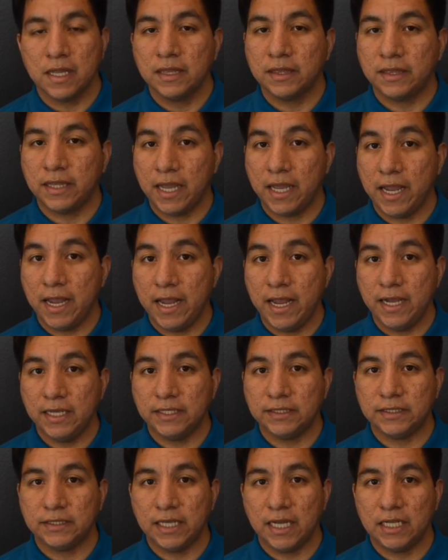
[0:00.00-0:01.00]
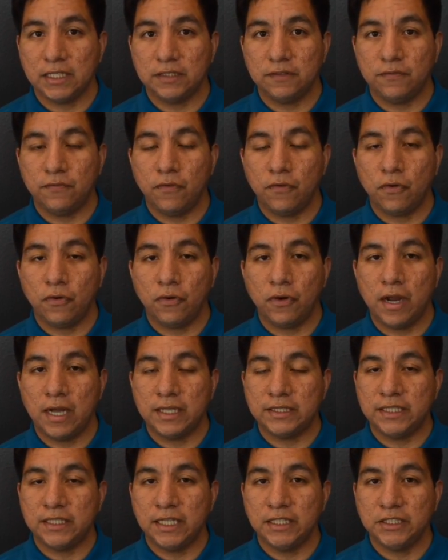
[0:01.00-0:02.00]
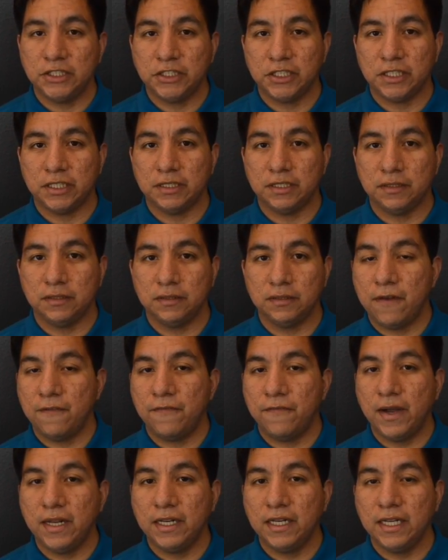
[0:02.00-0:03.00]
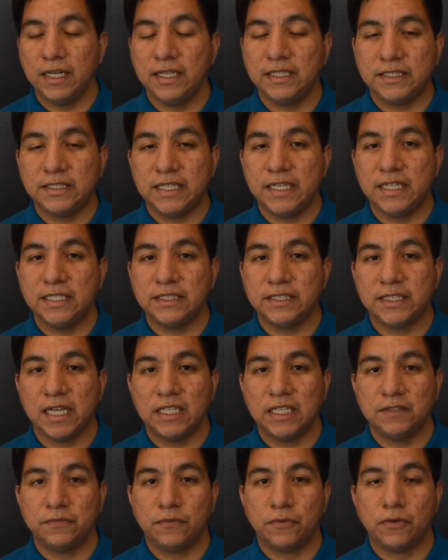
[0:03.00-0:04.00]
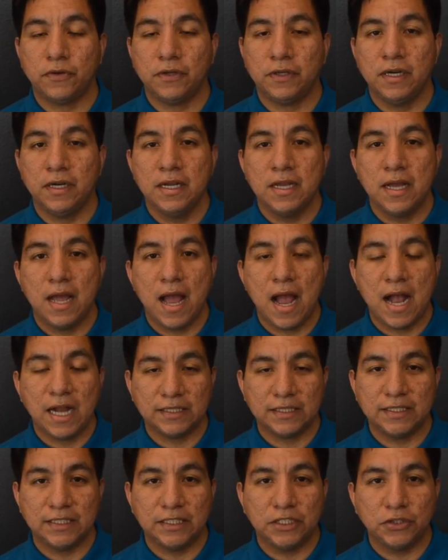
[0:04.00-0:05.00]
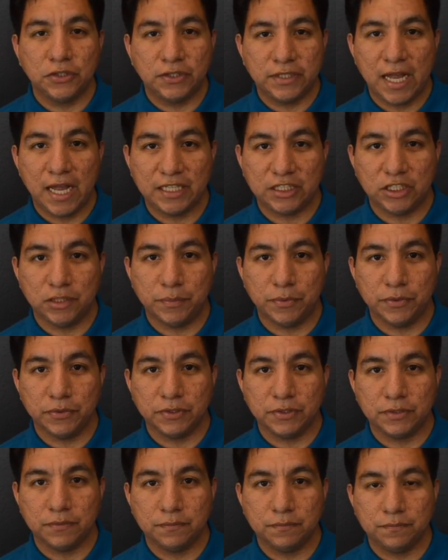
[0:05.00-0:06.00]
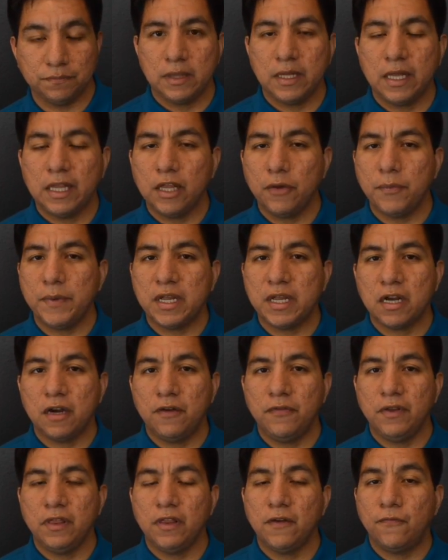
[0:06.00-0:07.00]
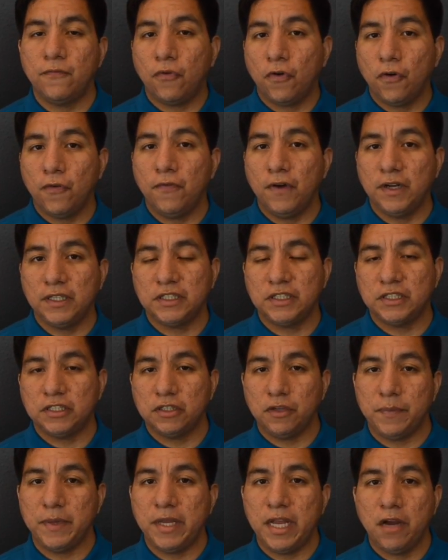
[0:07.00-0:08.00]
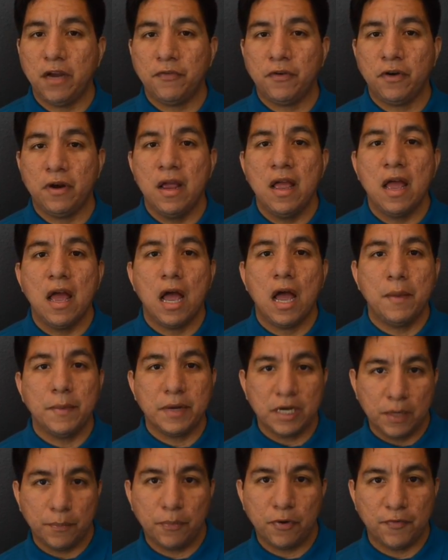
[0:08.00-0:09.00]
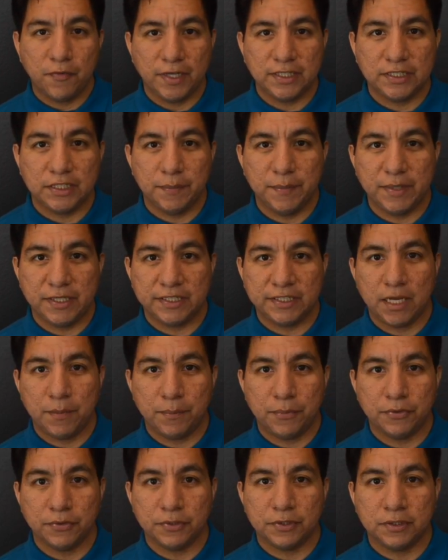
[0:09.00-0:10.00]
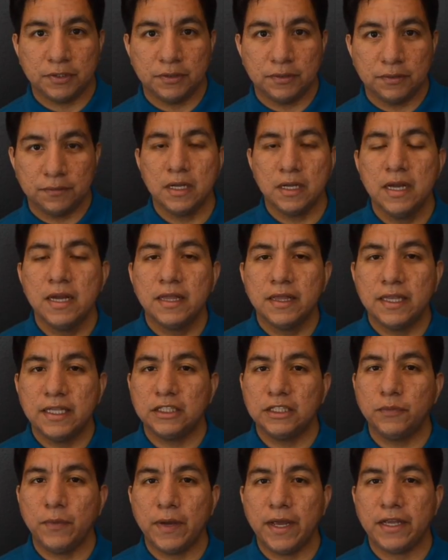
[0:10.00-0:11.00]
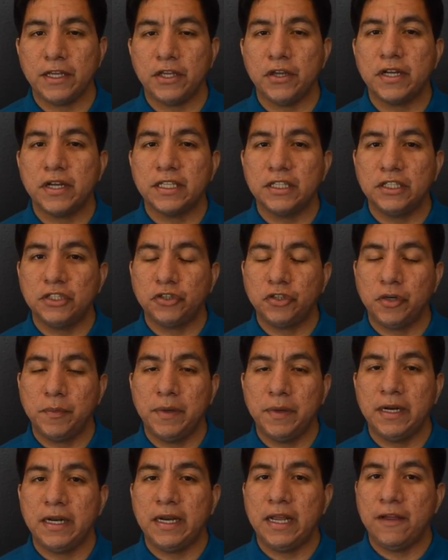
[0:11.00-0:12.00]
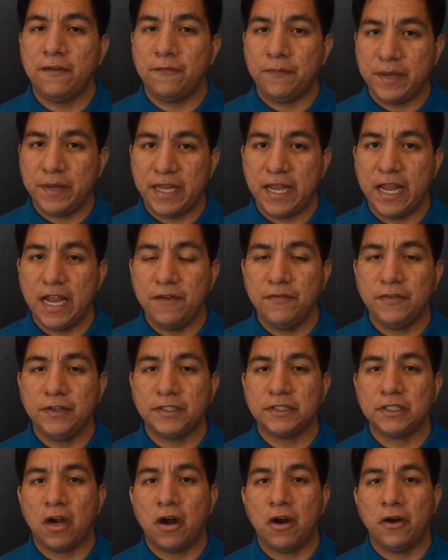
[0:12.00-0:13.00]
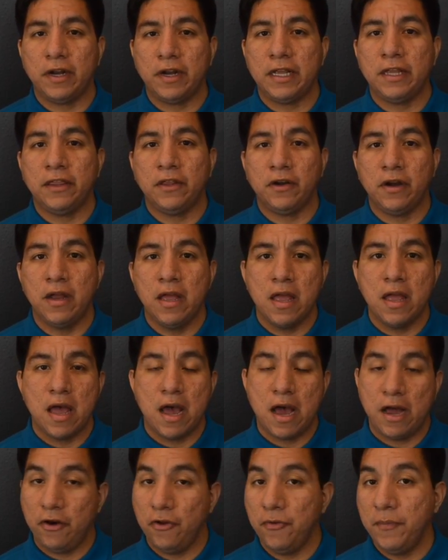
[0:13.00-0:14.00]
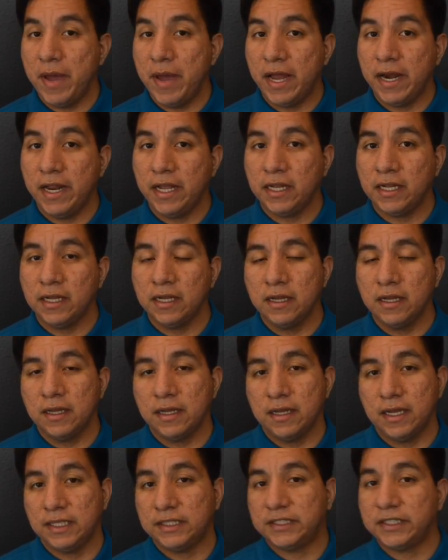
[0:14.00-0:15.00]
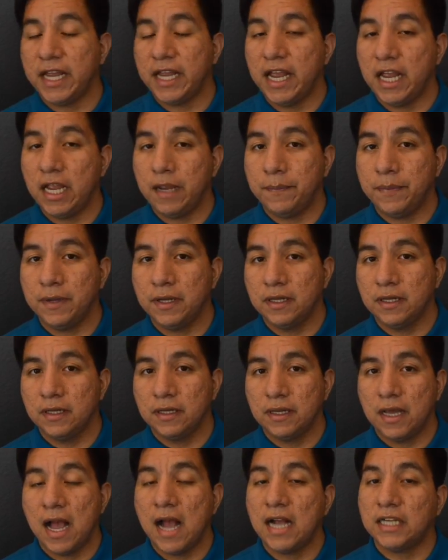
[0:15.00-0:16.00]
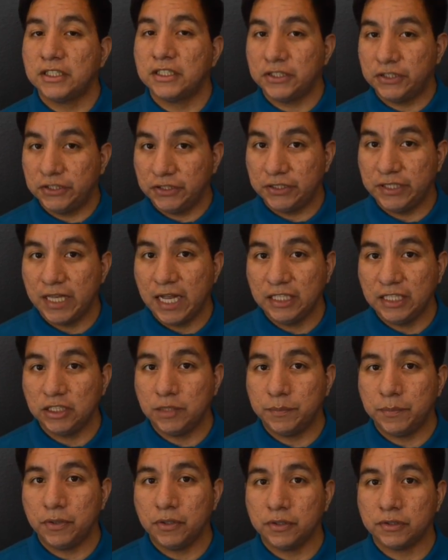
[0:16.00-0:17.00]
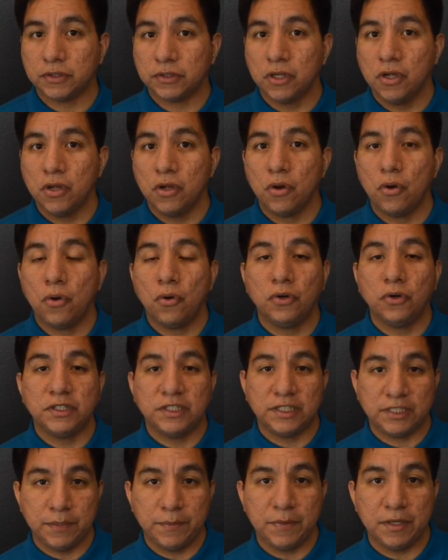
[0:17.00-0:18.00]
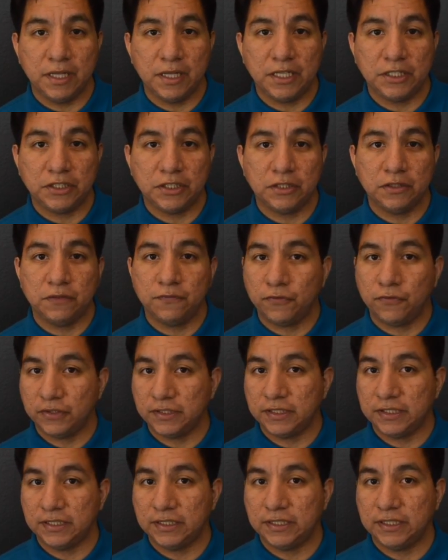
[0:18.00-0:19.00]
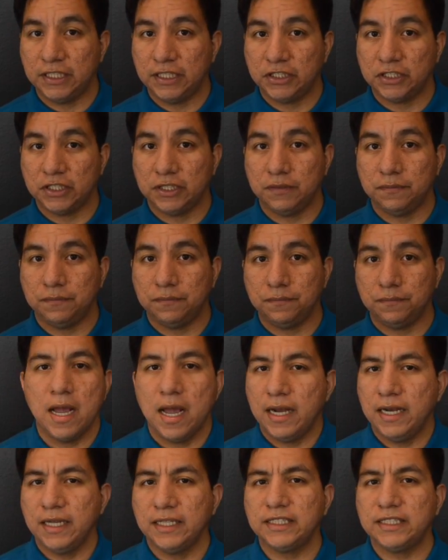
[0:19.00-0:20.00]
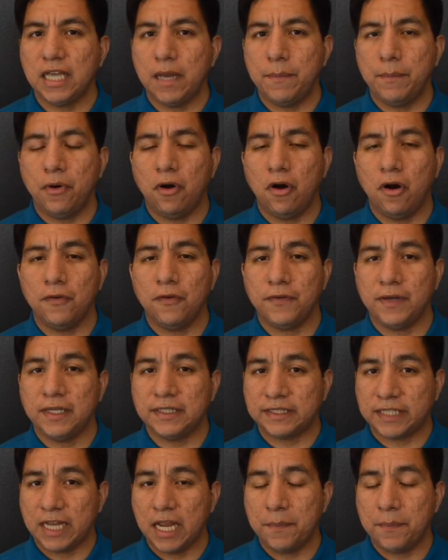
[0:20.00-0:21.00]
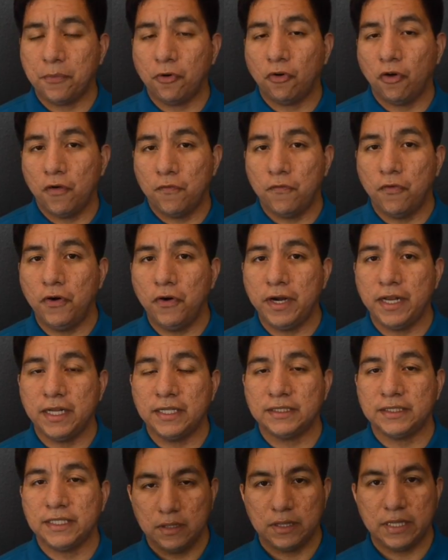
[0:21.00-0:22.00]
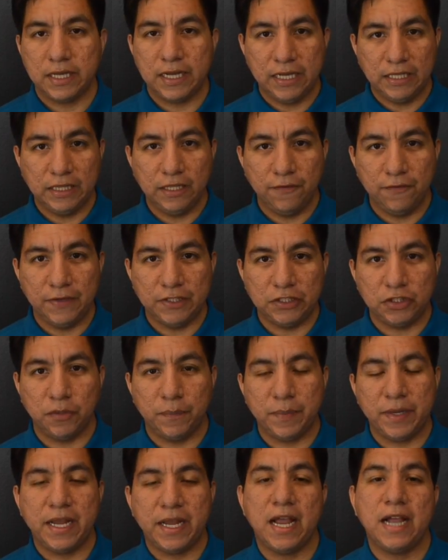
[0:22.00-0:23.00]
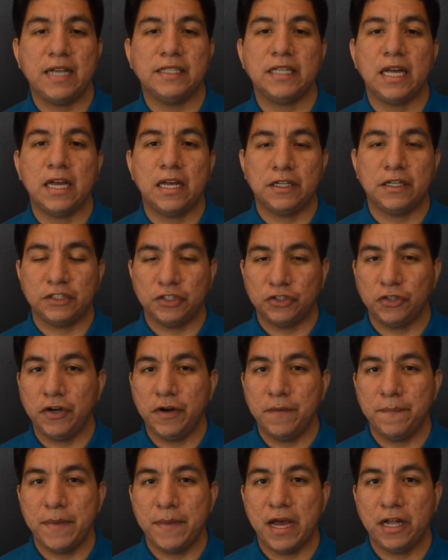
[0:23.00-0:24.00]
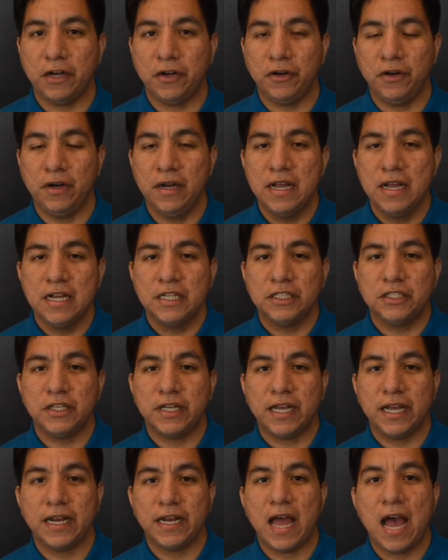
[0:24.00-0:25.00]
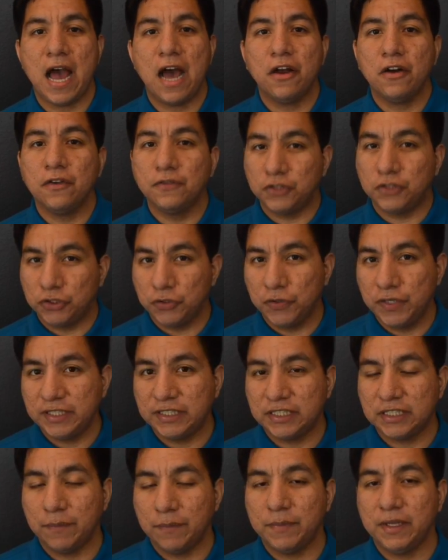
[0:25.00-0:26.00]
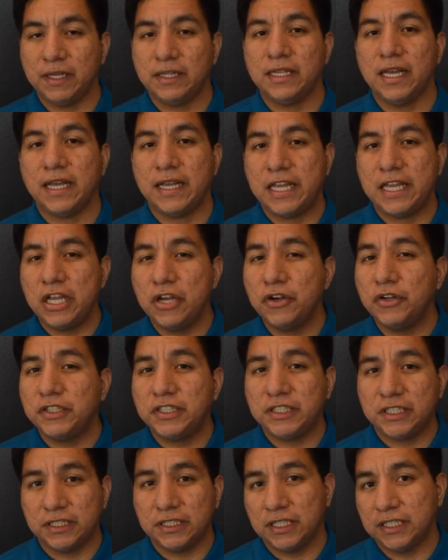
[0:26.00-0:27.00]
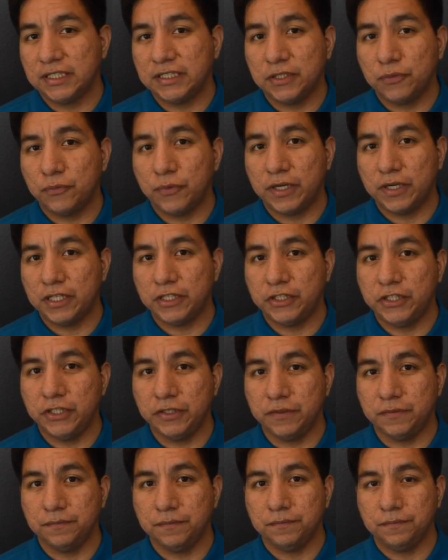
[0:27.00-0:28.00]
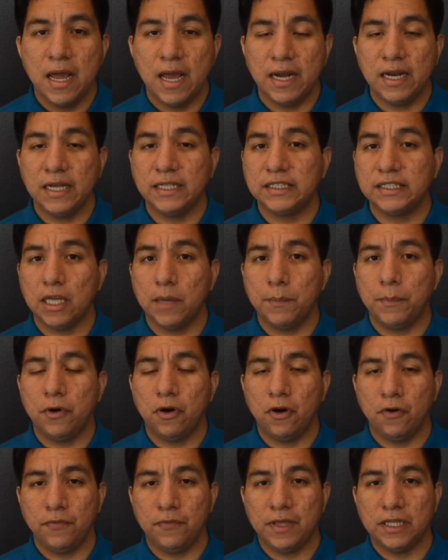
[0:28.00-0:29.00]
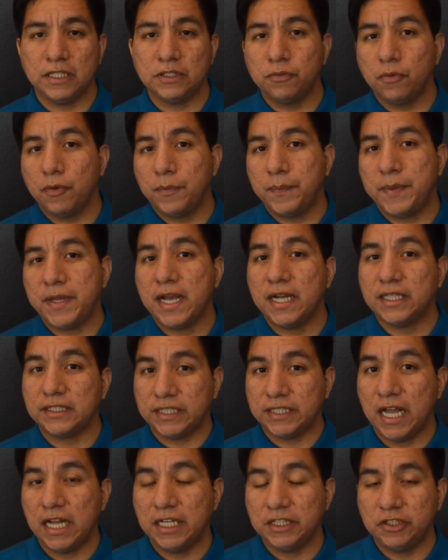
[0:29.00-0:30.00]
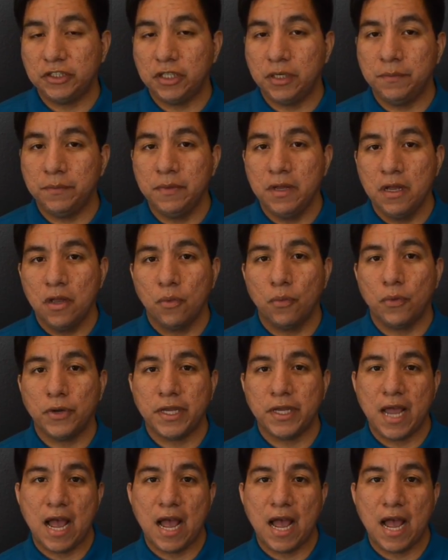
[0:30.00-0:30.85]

The A stands for attention. And finally, T stands for access to tangibles. Now that we covered the 4 functions of behavior, I'm going to provide some examples. This way you can determine if behaviors are either automatic, escape, access to tangibles, or stimulation for sensation. An example of escape or avoidance, the individual behaves at a certain manner to get out of doing something that he or she doesn't want to do. An example of this would be a tantrum, when you